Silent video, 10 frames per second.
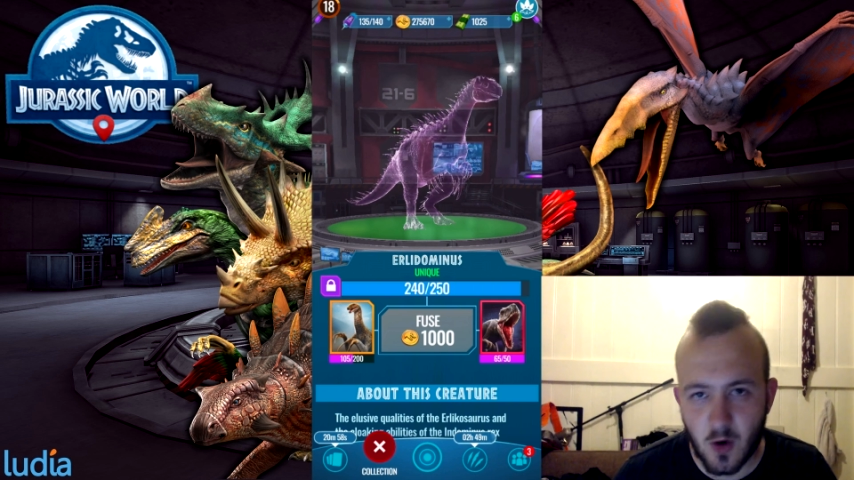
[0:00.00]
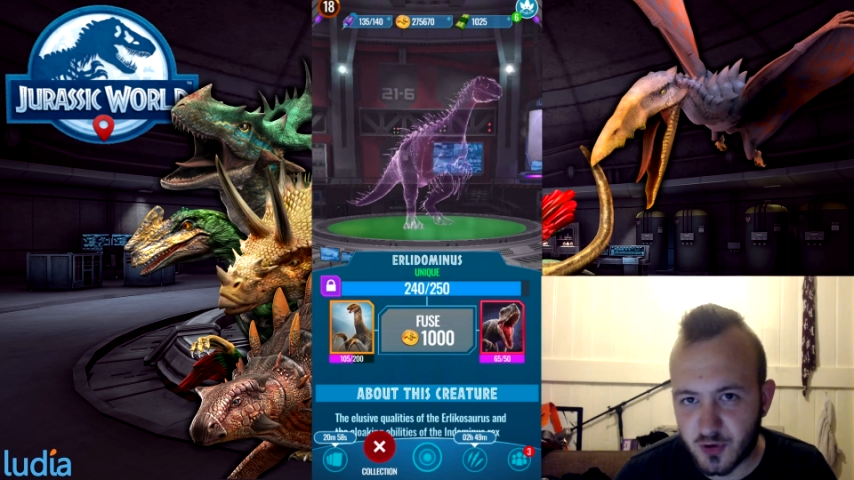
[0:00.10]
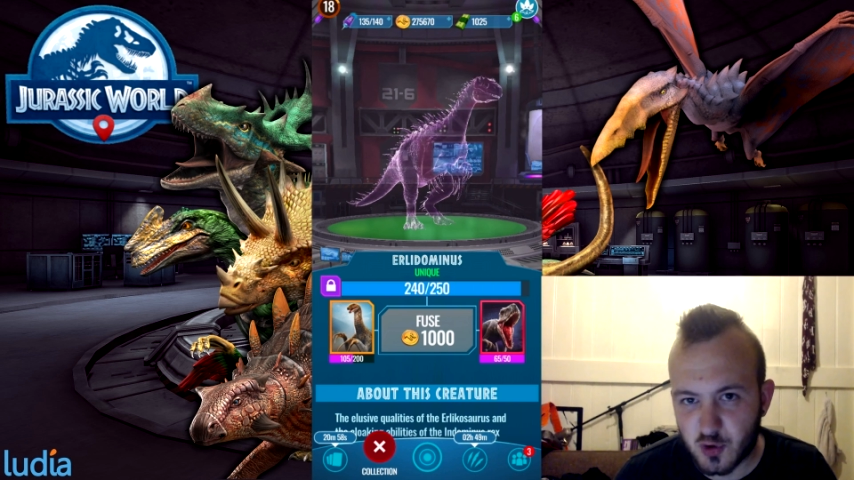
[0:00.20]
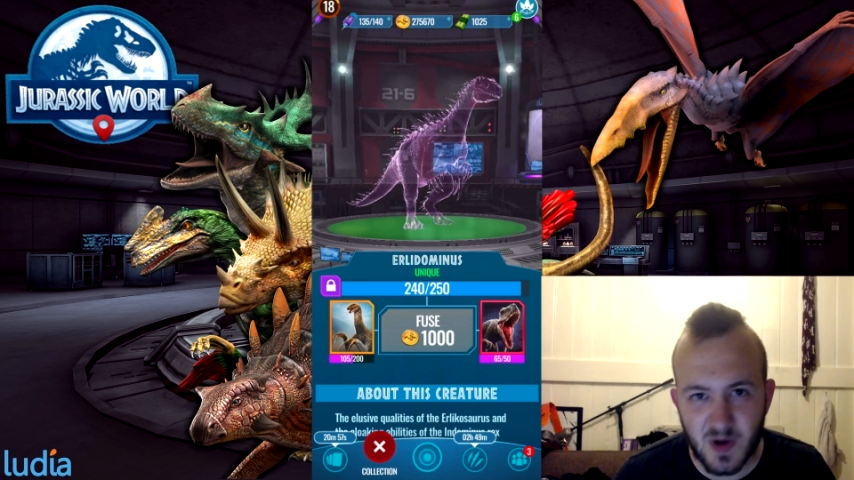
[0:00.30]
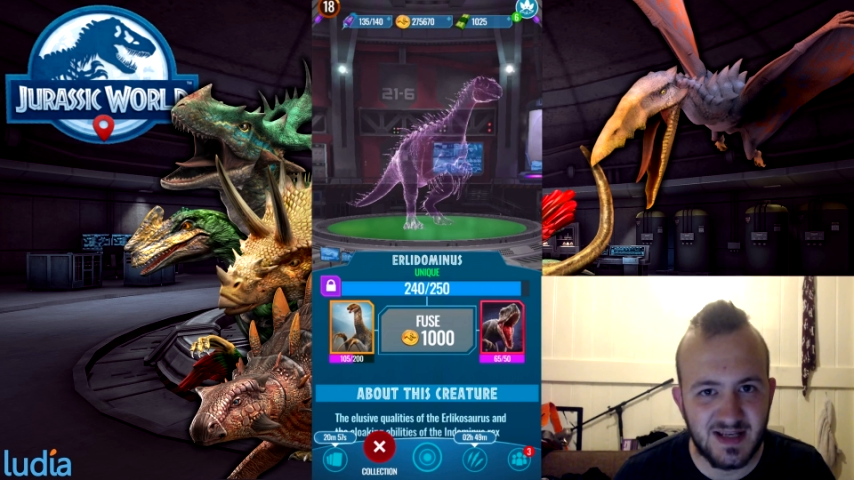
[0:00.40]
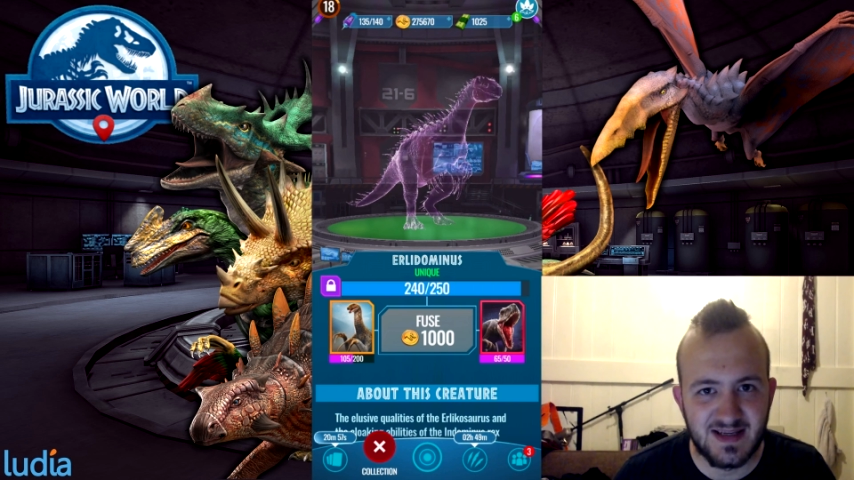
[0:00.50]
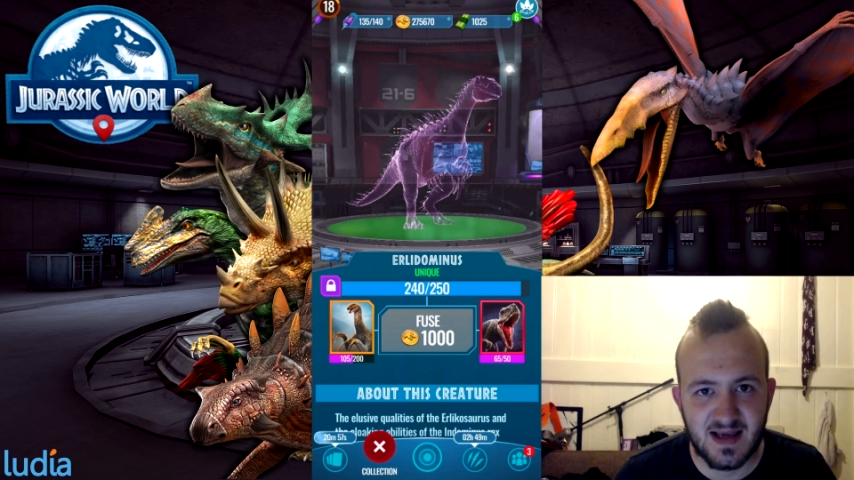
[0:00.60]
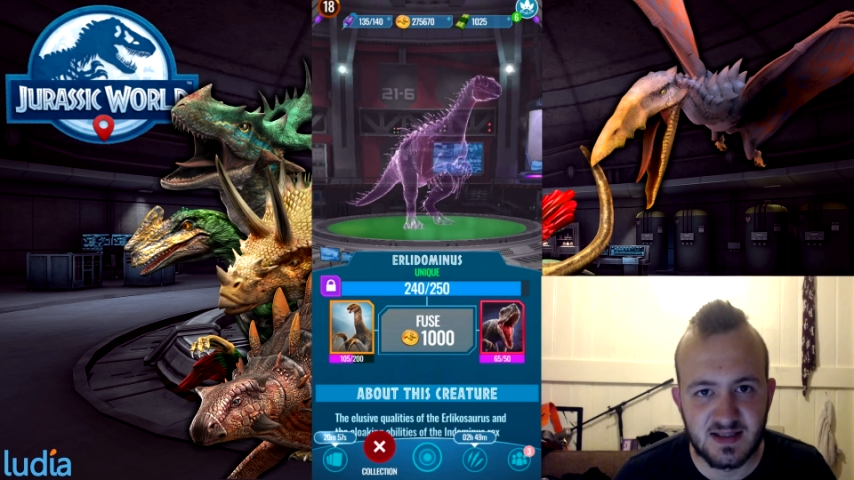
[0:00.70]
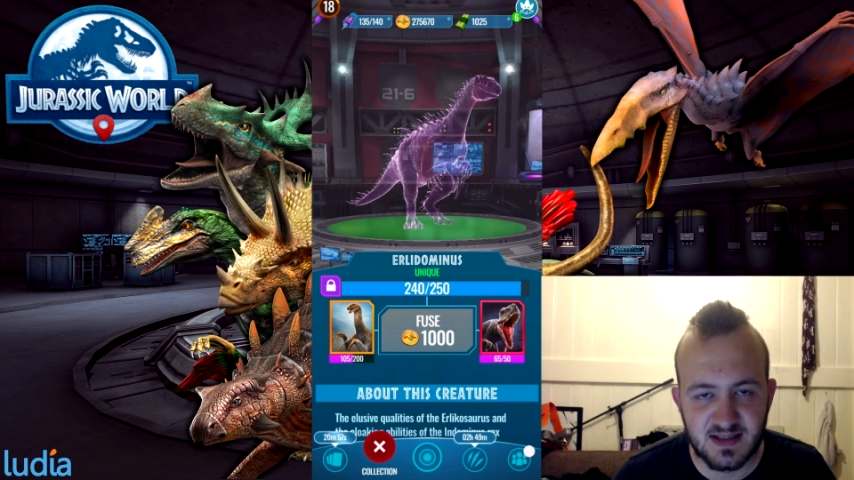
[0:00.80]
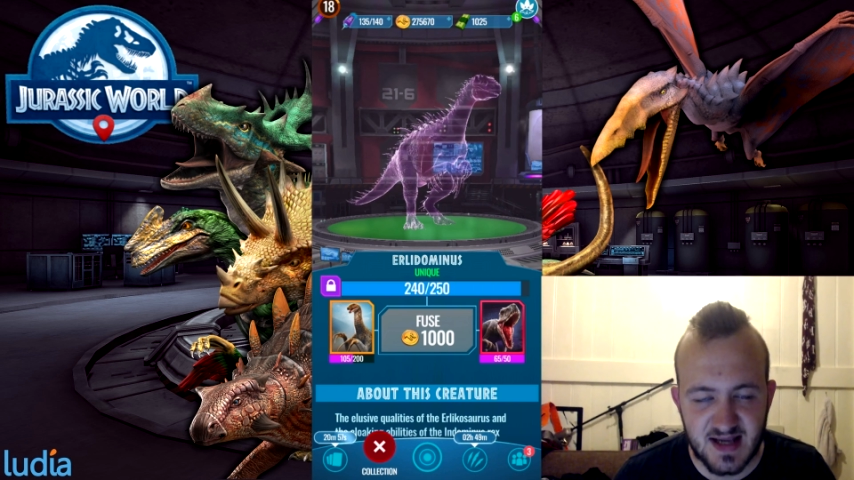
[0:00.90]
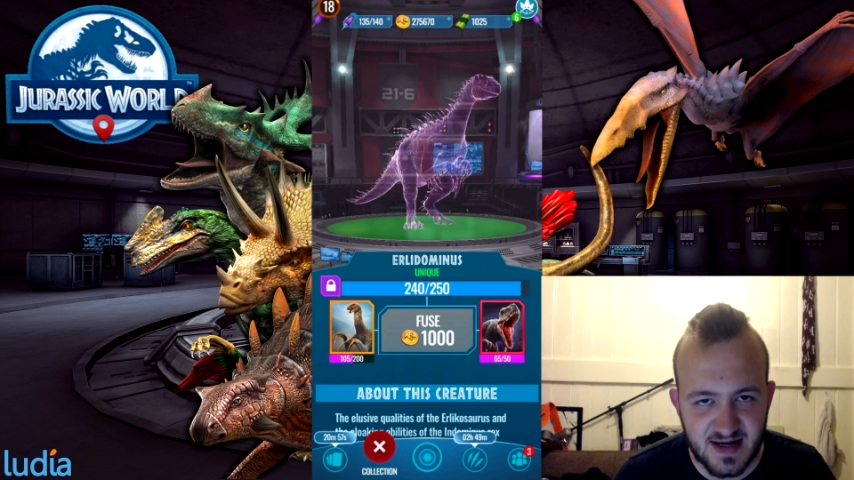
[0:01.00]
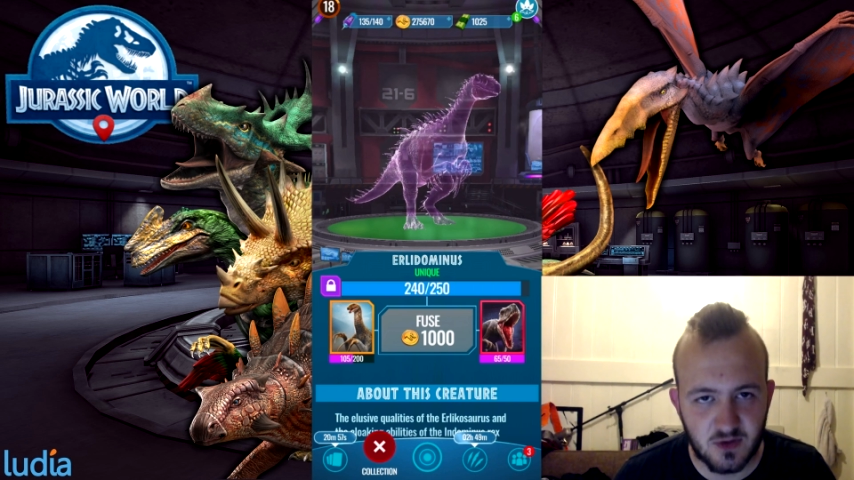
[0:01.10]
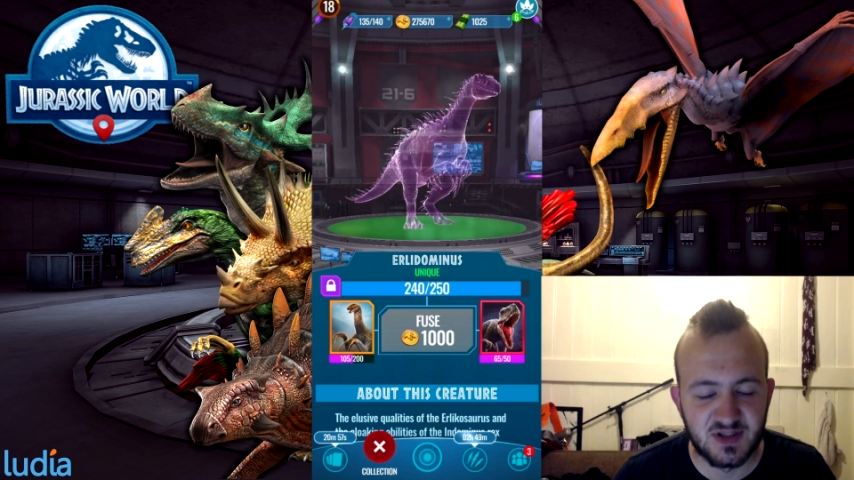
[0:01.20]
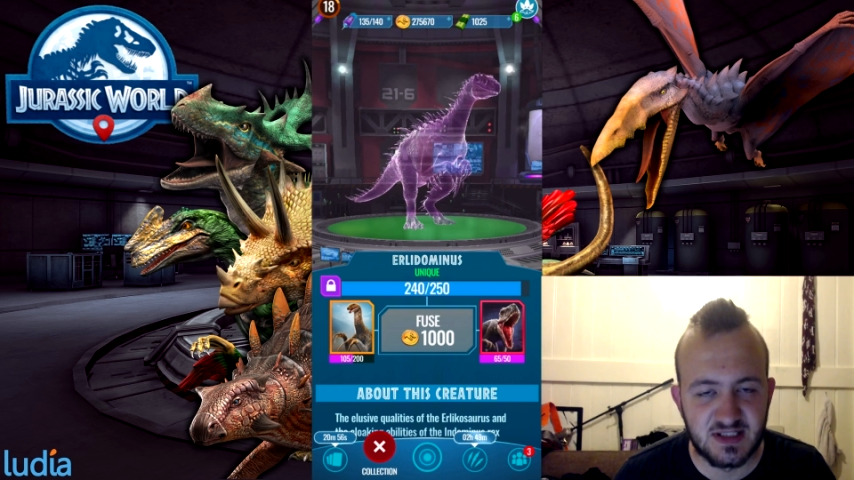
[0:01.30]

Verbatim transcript: I got 20 yesterday and